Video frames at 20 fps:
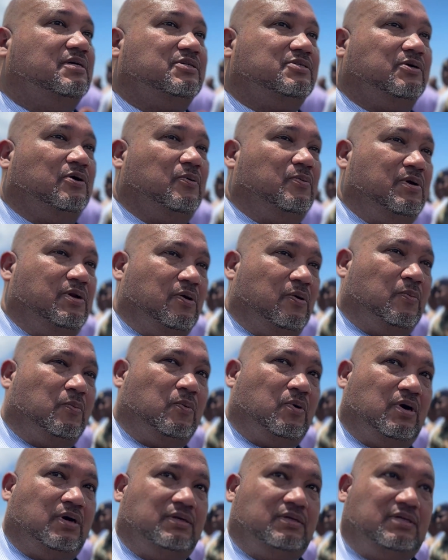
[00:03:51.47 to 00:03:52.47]
So we don't
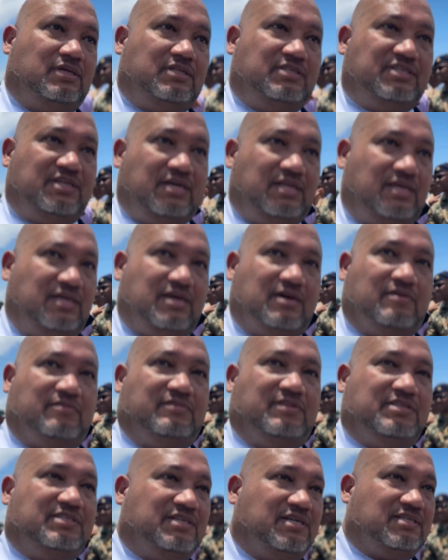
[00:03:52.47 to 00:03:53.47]
want the
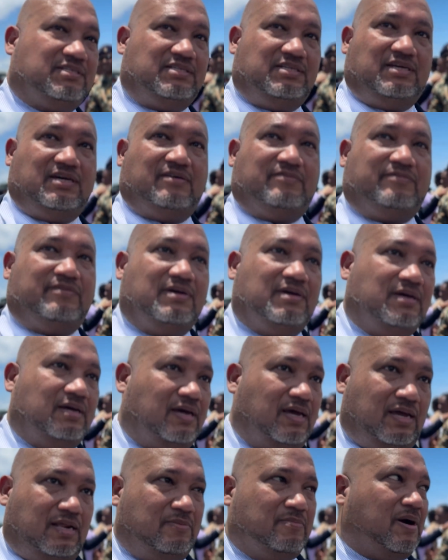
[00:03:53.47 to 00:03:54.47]
JDF, the JCF,
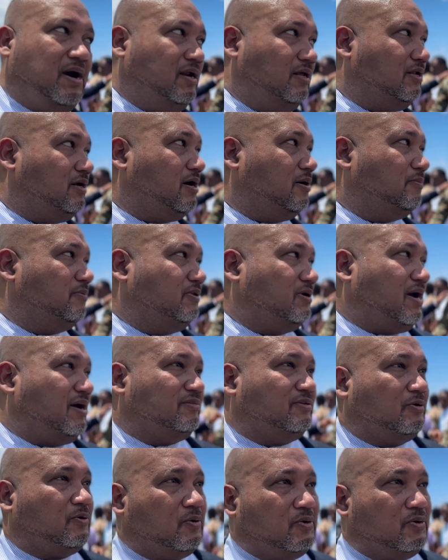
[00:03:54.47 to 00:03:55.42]
anybody to have to